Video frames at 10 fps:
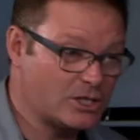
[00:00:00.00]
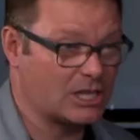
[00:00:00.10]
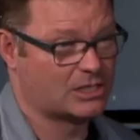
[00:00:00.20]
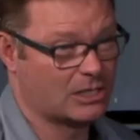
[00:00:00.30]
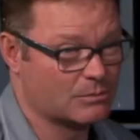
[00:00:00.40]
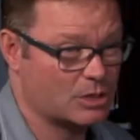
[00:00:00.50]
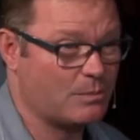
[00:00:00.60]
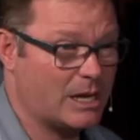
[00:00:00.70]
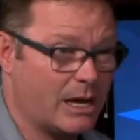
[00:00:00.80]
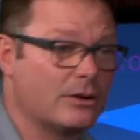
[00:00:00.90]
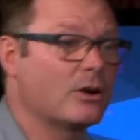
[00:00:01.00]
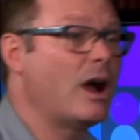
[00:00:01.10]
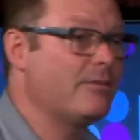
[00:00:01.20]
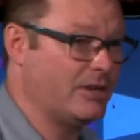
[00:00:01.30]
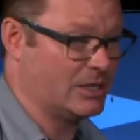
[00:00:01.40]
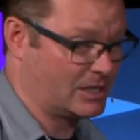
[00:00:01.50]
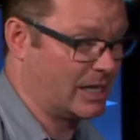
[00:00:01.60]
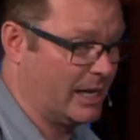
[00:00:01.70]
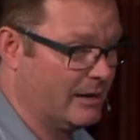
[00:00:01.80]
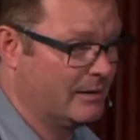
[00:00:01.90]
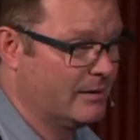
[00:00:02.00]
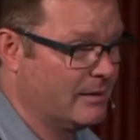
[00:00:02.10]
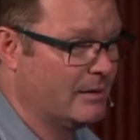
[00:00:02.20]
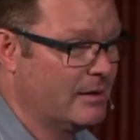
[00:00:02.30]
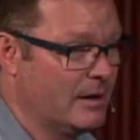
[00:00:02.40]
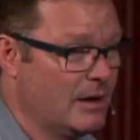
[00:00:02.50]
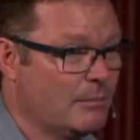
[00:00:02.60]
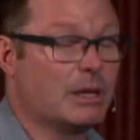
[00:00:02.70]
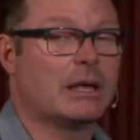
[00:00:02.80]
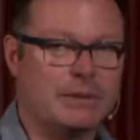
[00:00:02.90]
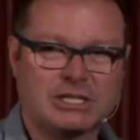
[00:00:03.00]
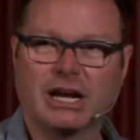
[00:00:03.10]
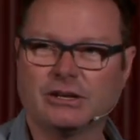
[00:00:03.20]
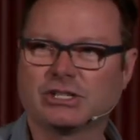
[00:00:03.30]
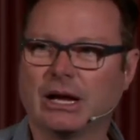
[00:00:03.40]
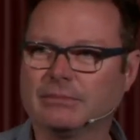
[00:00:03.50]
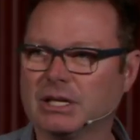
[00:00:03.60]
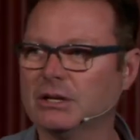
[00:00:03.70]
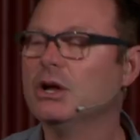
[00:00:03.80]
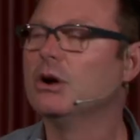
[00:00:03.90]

systems to be under, obviously. But let me tell you something